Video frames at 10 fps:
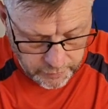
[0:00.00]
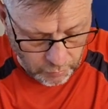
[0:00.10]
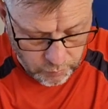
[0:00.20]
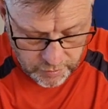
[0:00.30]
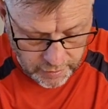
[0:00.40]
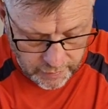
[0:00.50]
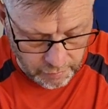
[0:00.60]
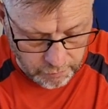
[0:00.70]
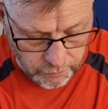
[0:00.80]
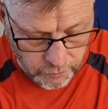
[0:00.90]
don't think
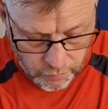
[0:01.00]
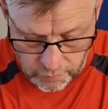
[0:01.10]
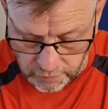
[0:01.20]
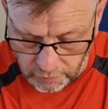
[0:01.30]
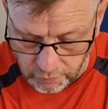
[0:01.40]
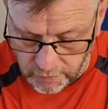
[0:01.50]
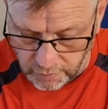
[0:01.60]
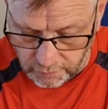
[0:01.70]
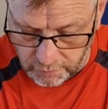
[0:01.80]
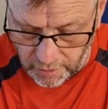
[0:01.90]
they're as good. I don't think
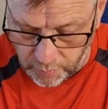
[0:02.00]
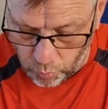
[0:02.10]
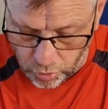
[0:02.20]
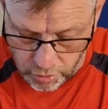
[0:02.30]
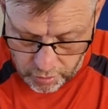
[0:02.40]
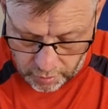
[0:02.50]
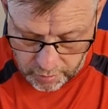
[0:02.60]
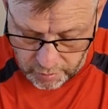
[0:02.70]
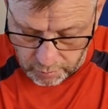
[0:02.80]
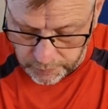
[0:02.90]
they work,
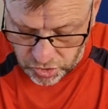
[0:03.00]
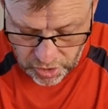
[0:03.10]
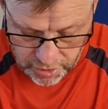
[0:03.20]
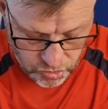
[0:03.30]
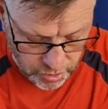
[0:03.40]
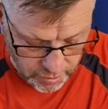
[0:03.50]
and I'll be changing